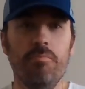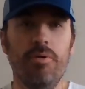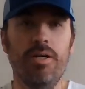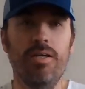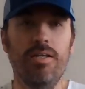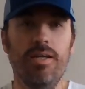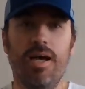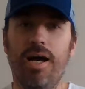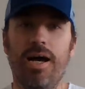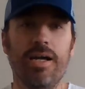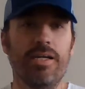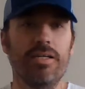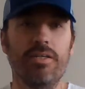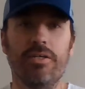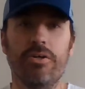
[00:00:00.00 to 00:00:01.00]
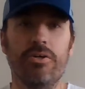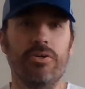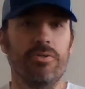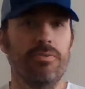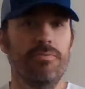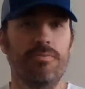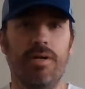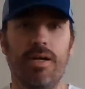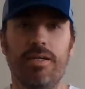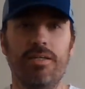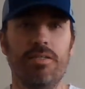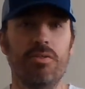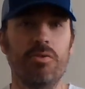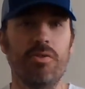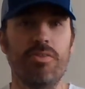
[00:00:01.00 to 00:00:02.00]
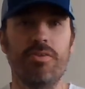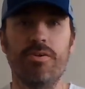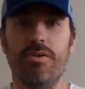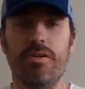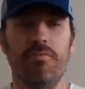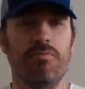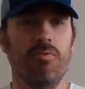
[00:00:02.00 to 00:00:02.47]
but yeah, I could go 30,